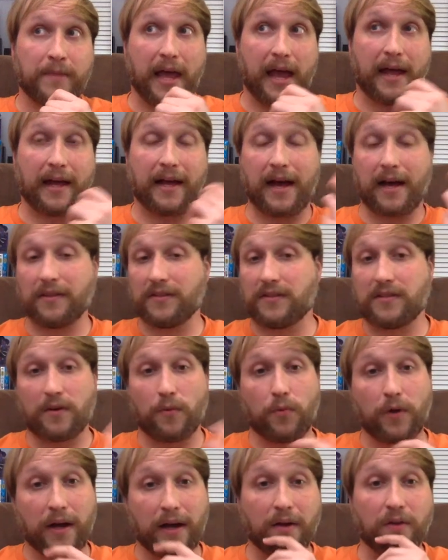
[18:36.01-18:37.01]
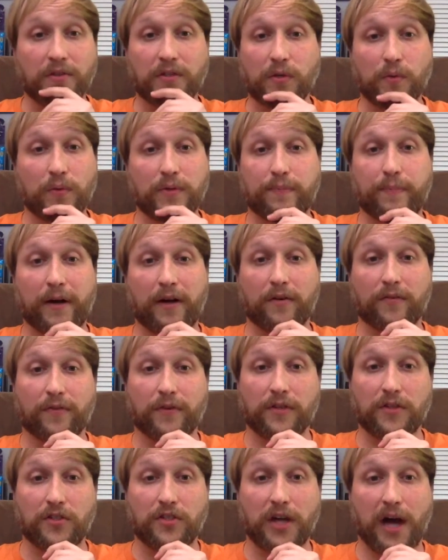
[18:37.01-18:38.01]
and gotten someone else who was better
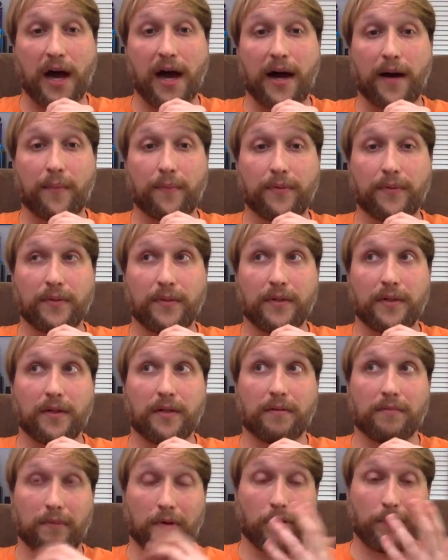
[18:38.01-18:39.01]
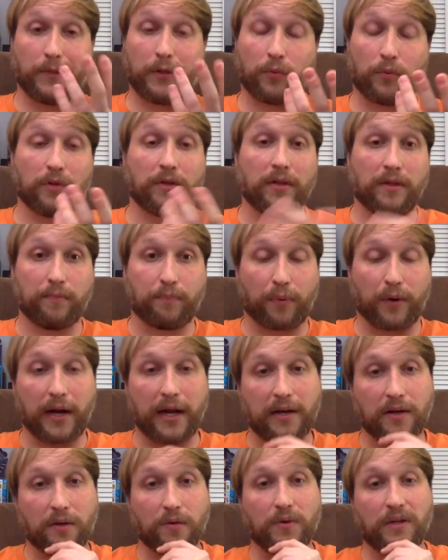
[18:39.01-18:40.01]
for the job I mean, really,
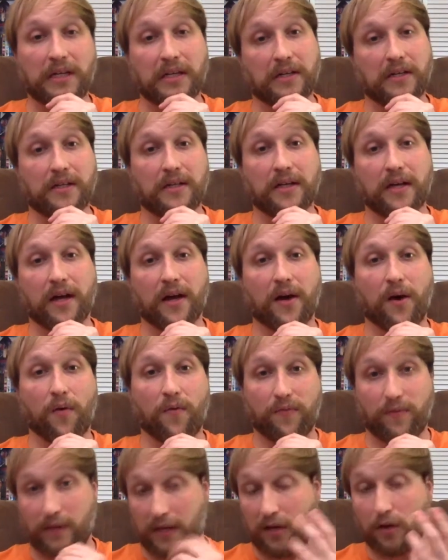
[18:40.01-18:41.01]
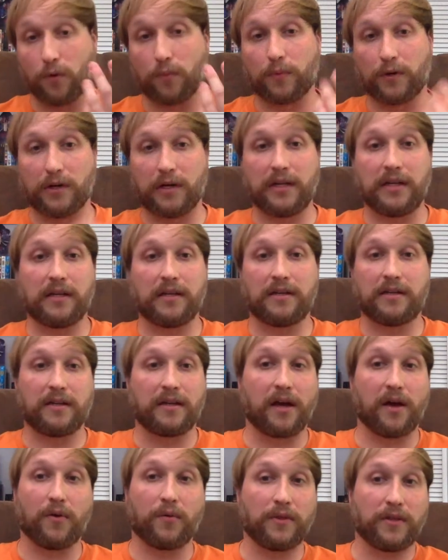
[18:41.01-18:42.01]
Brando needed to go. Kilmer needed to
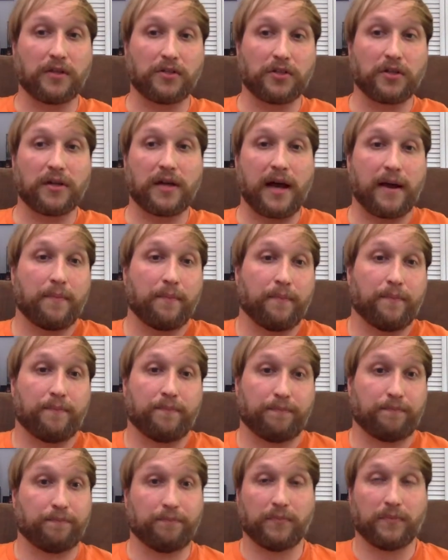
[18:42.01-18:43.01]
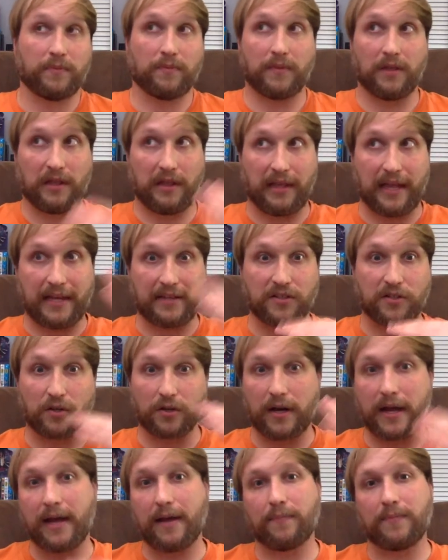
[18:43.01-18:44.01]
go, and they should have gotten lesser
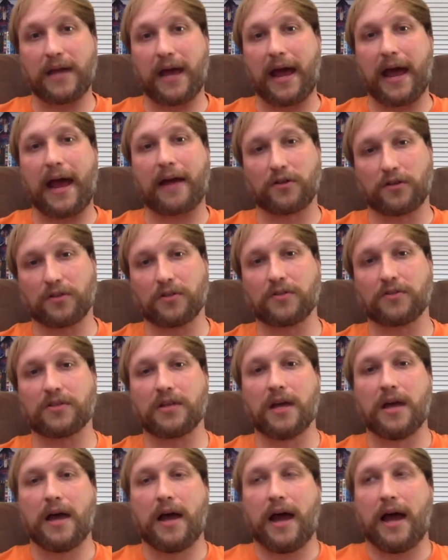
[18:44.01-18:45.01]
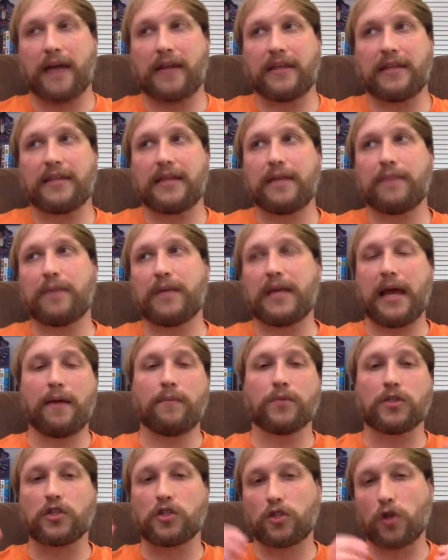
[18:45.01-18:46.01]
named actors. I think they
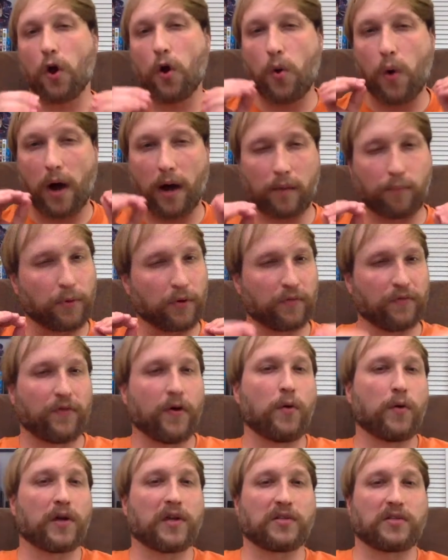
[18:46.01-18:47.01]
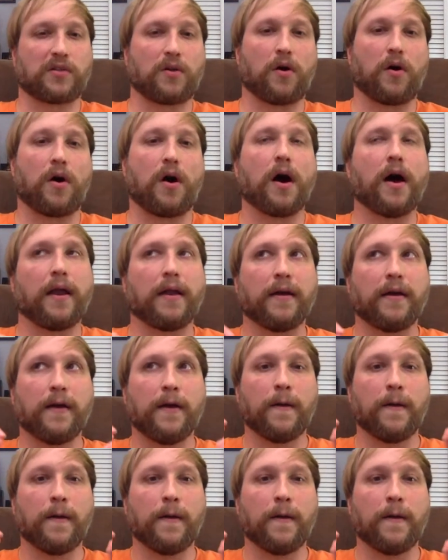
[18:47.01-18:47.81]
became so hyper focused on